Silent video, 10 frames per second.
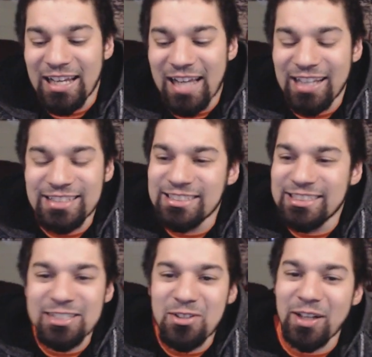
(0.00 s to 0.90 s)
I
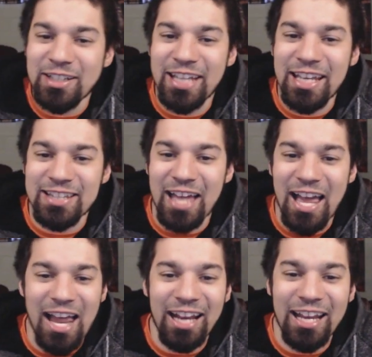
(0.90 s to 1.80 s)
just didn't know how to take
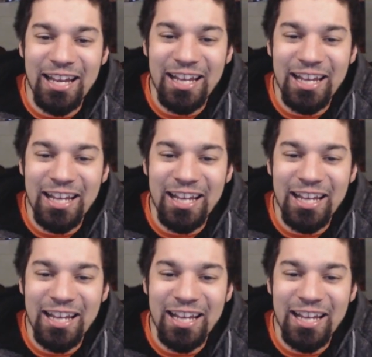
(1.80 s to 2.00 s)
that.